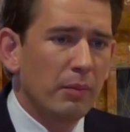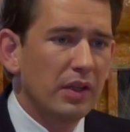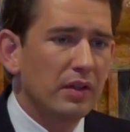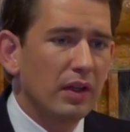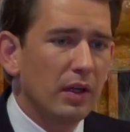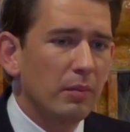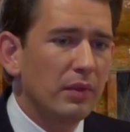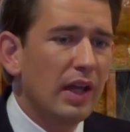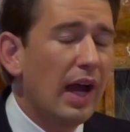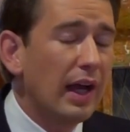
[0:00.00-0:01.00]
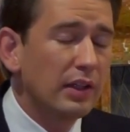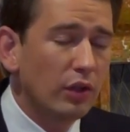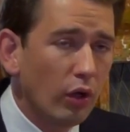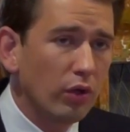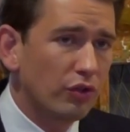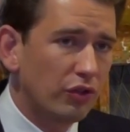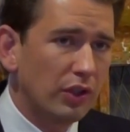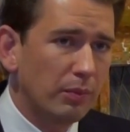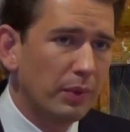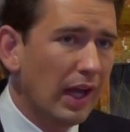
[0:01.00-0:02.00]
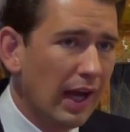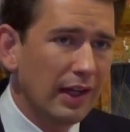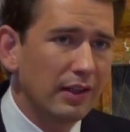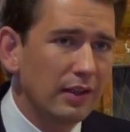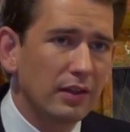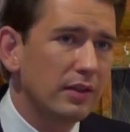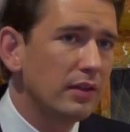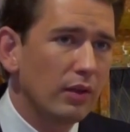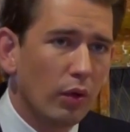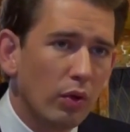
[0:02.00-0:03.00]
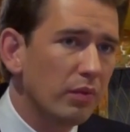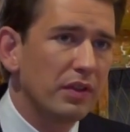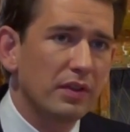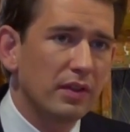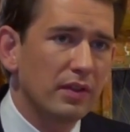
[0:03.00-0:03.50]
But um, the ideology behind it is always the